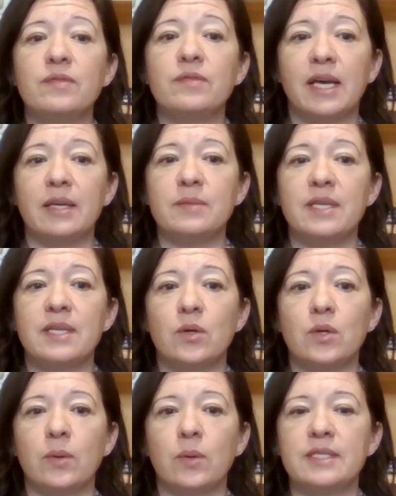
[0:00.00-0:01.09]
times that you're
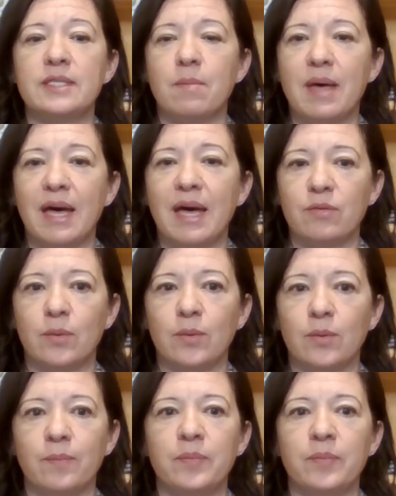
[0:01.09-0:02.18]
going to the
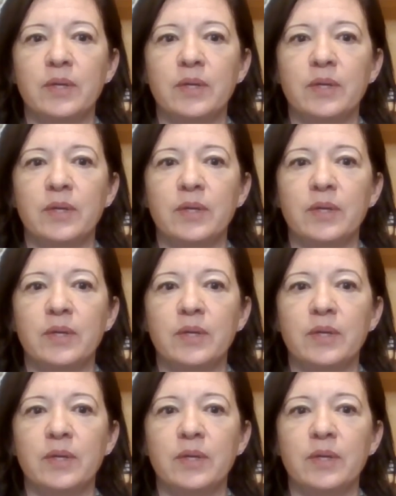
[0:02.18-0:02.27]
bathroom.